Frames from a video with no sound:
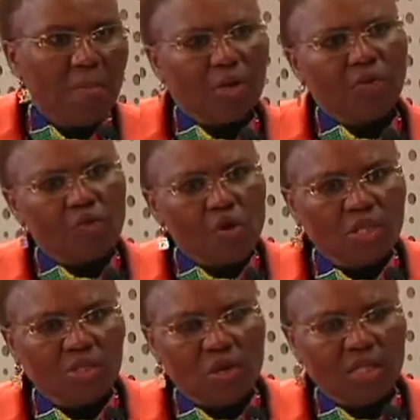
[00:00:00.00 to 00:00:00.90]
But of
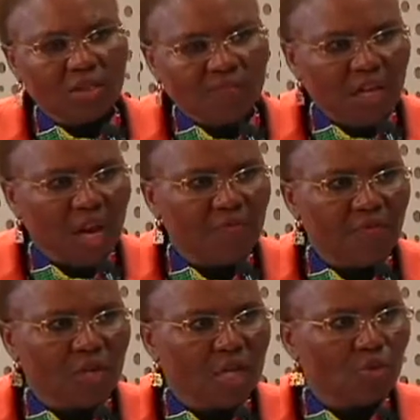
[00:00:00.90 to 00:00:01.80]
course, it was difficult
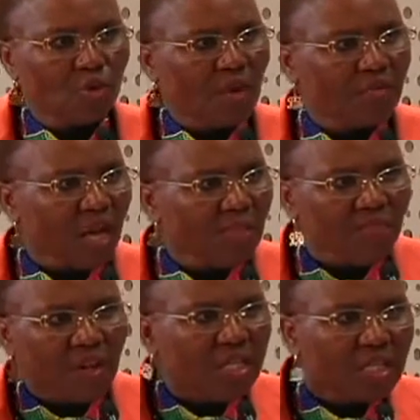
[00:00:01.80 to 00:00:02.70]
for us to have some
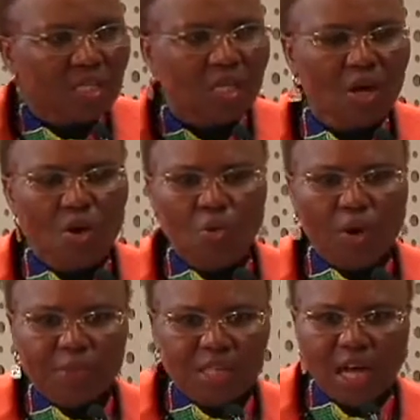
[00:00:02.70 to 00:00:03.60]
fancy
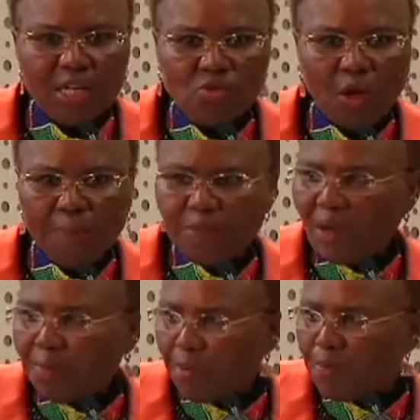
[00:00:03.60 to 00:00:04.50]
website where
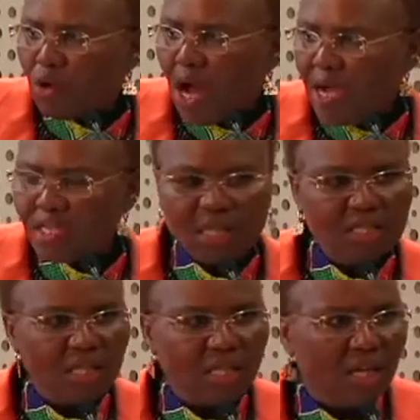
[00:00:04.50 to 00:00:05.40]
then people
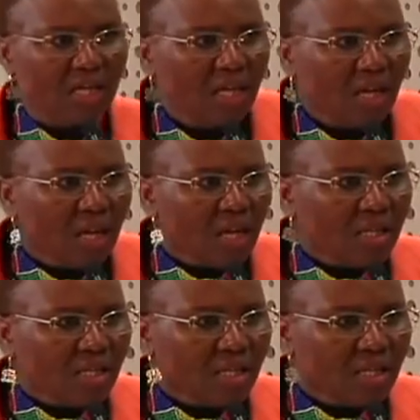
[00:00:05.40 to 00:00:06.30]
access and then
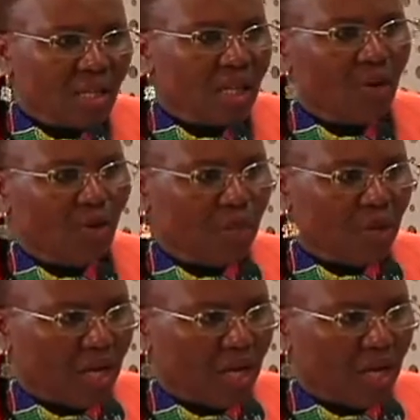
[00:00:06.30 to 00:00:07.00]
they cannot be